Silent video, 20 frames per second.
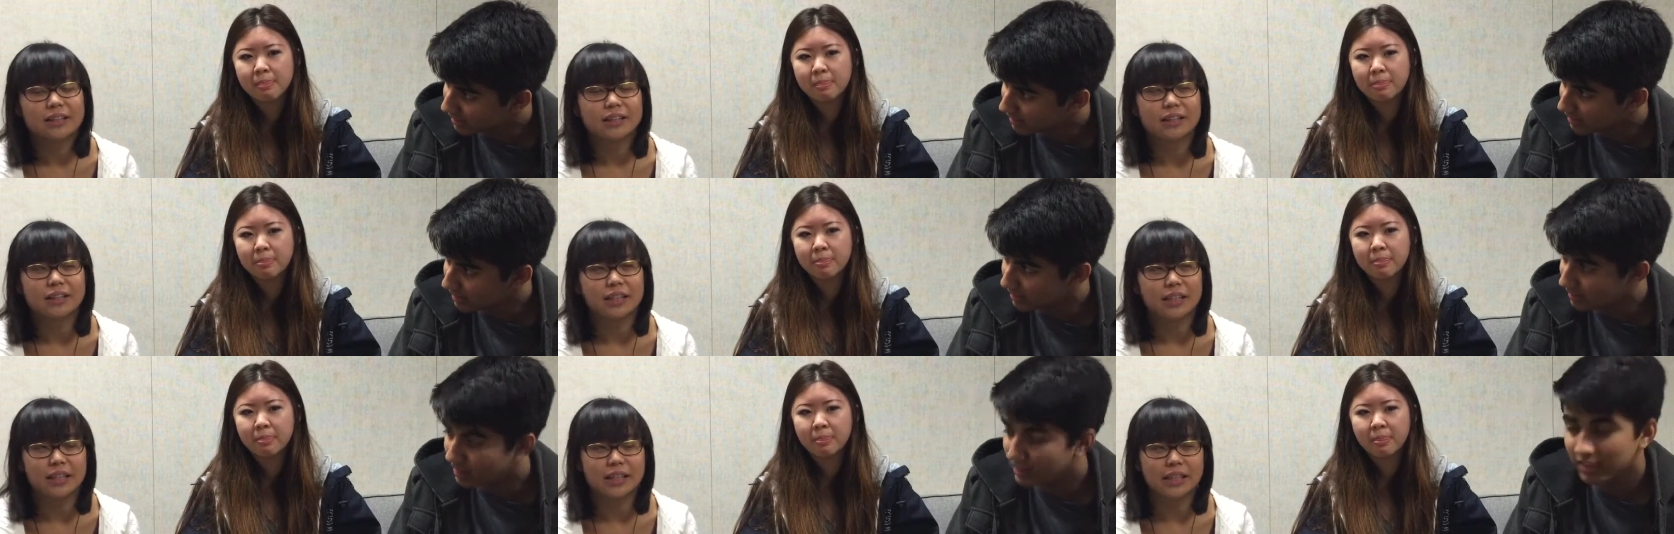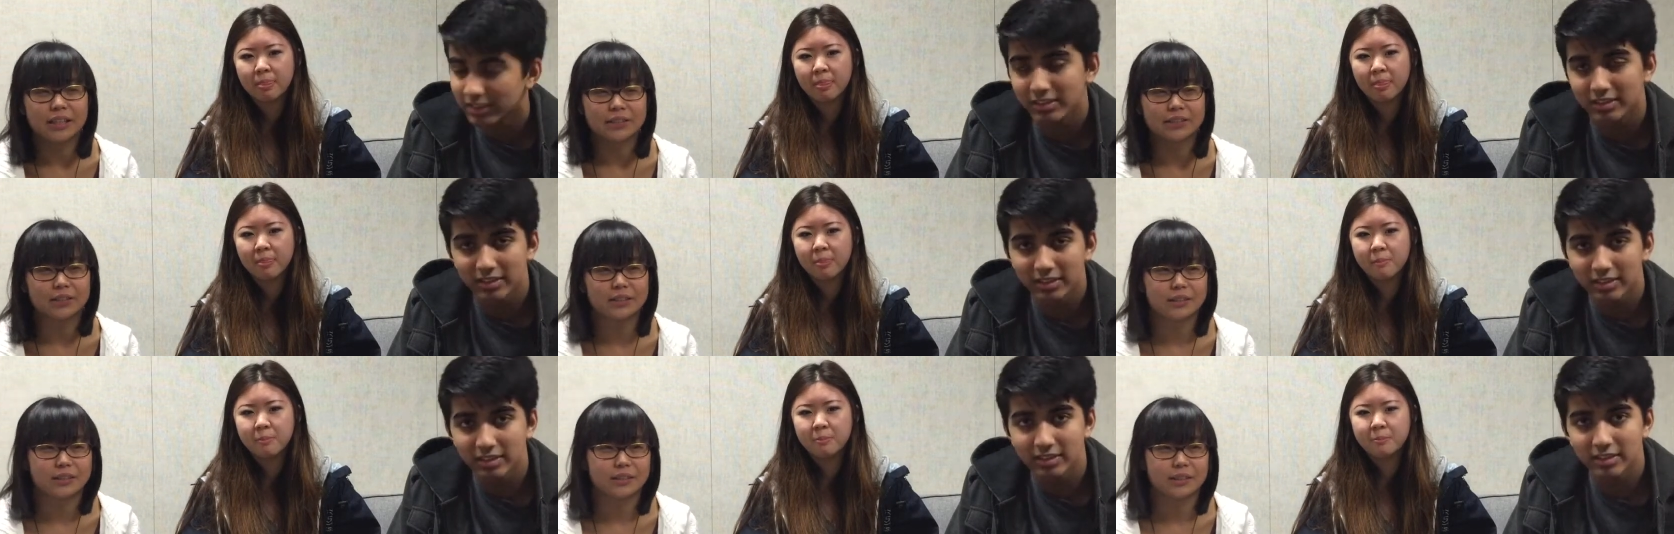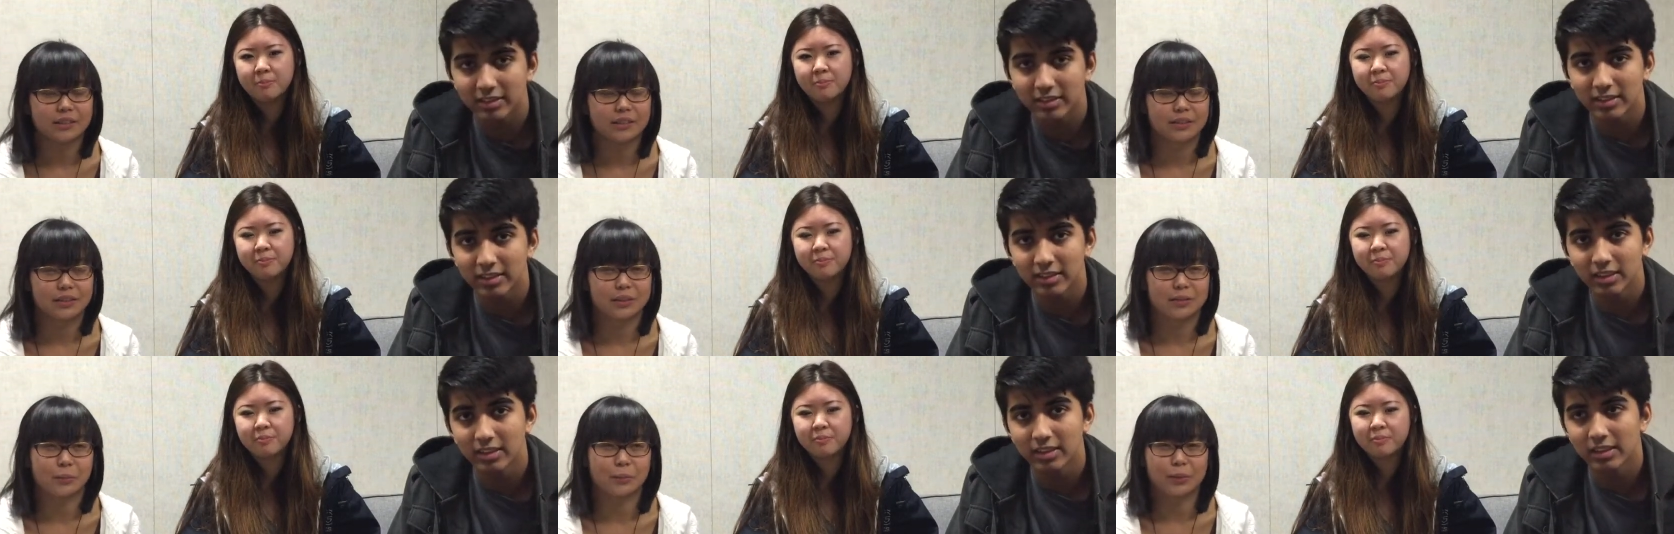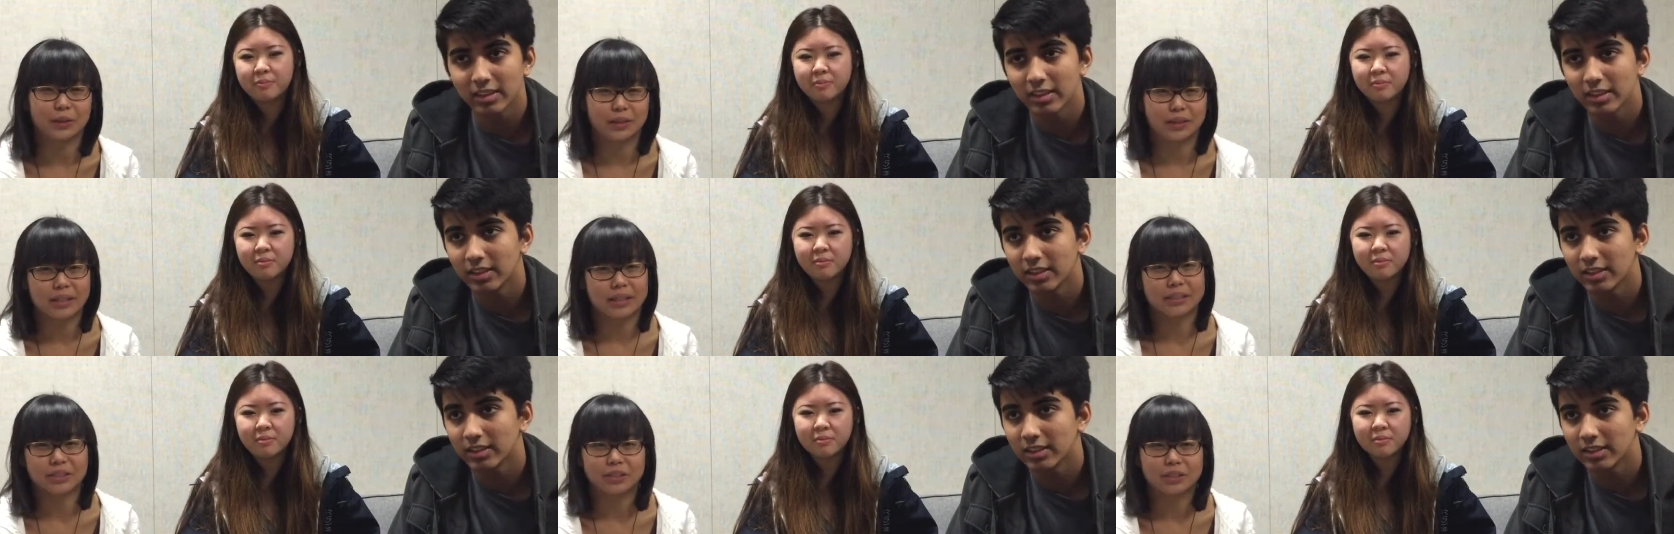Speaker 1: it's like it gives the book
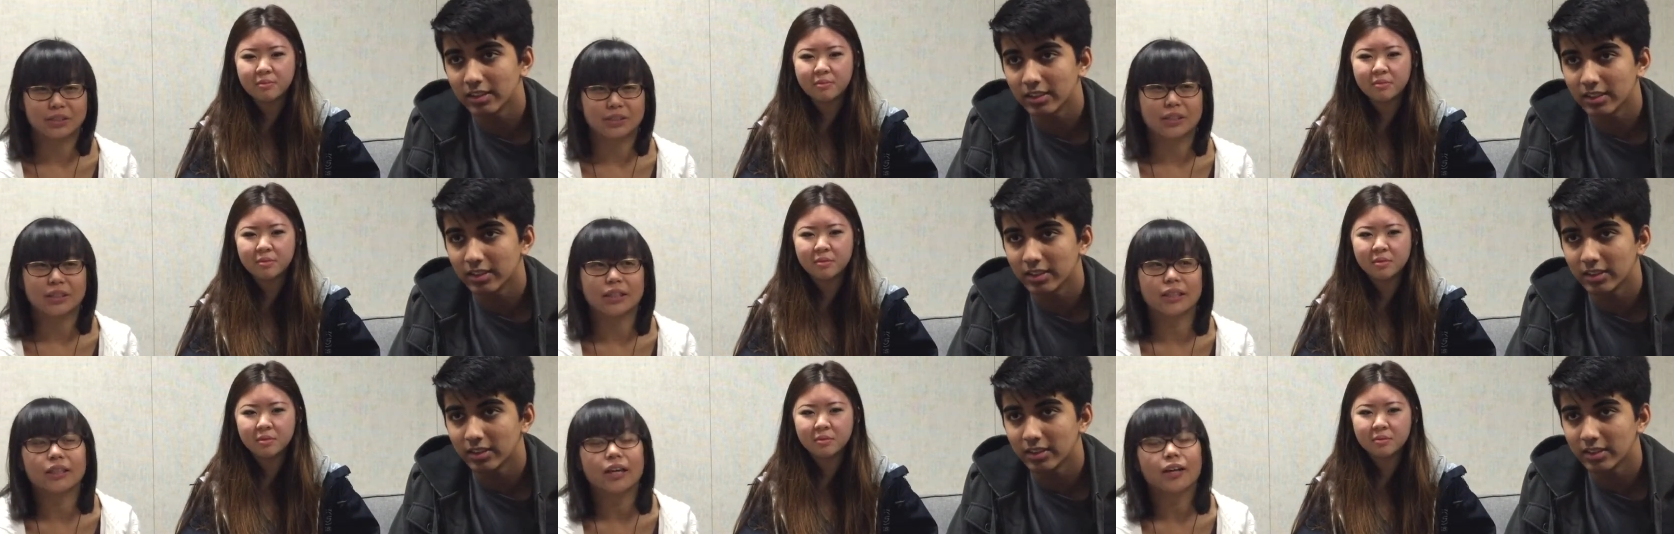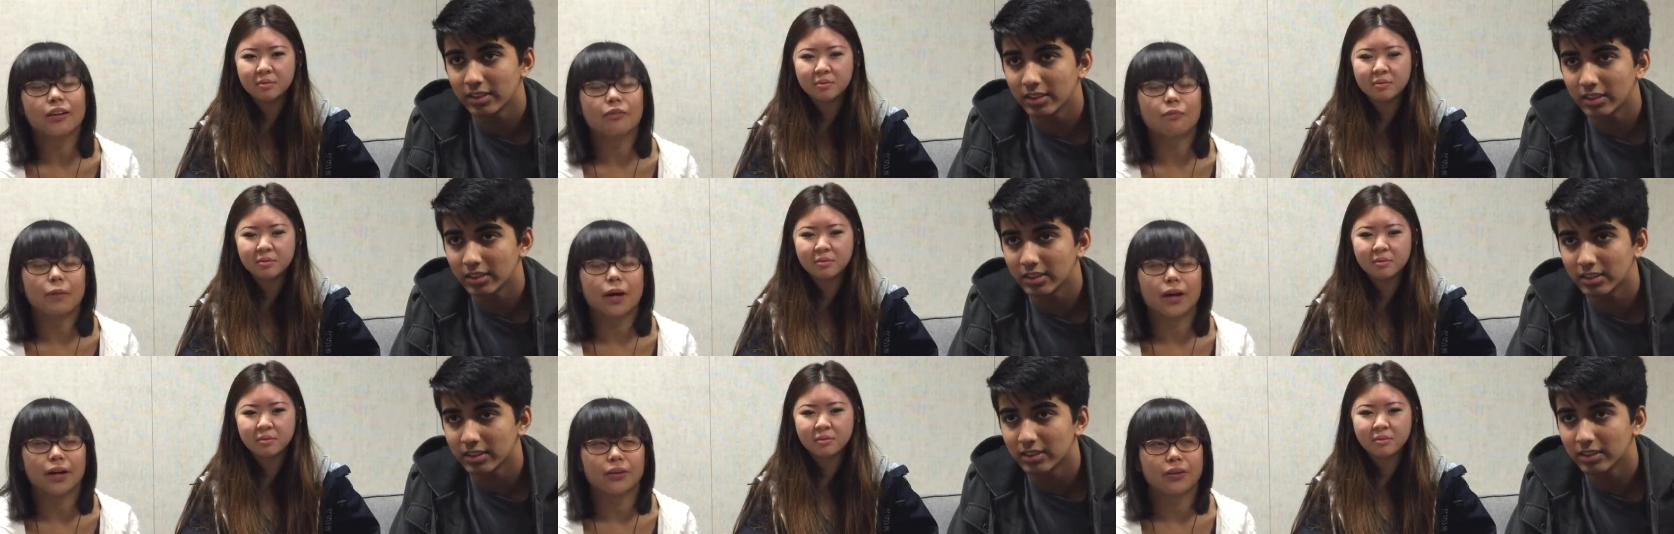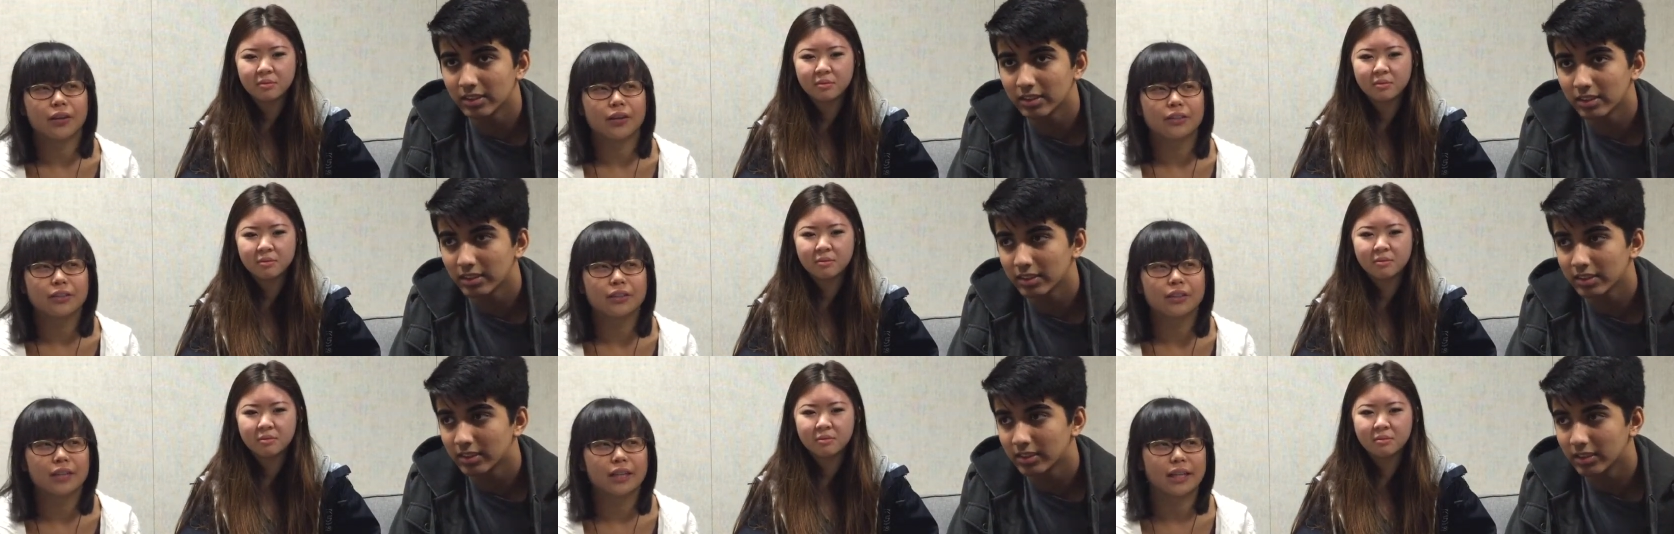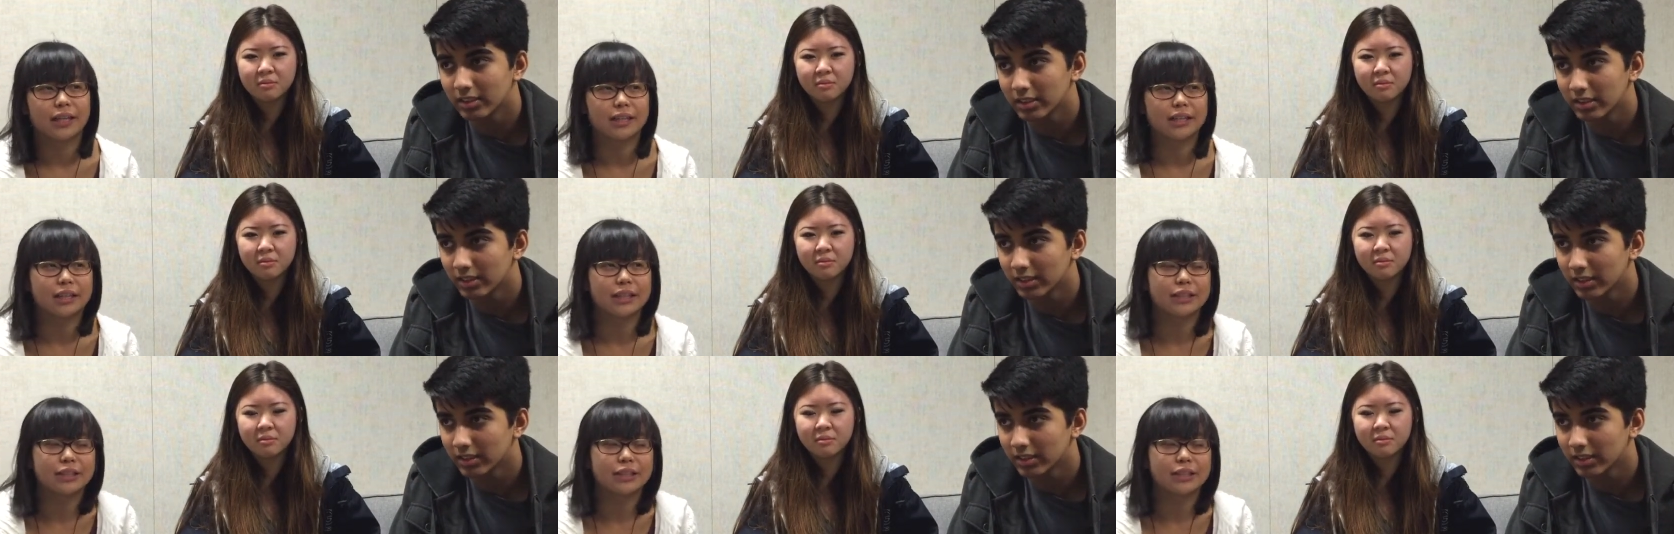history and kind of background and